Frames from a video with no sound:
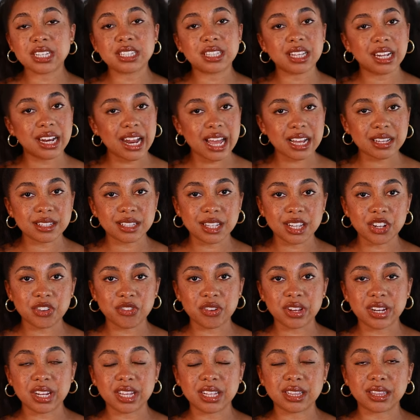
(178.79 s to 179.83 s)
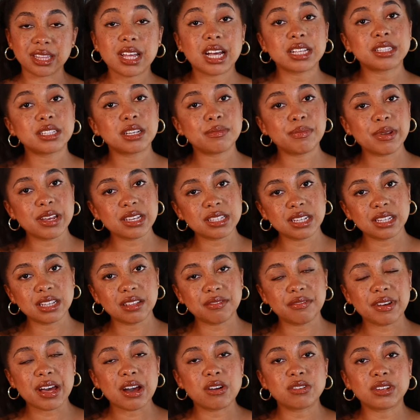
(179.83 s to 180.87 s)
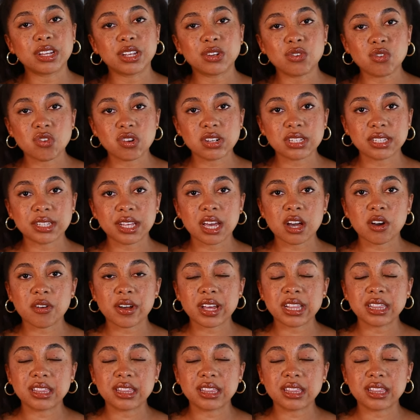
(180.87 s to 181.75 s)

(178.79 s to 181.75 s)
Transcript: is the next ingredient that's amazingly found in horsetail,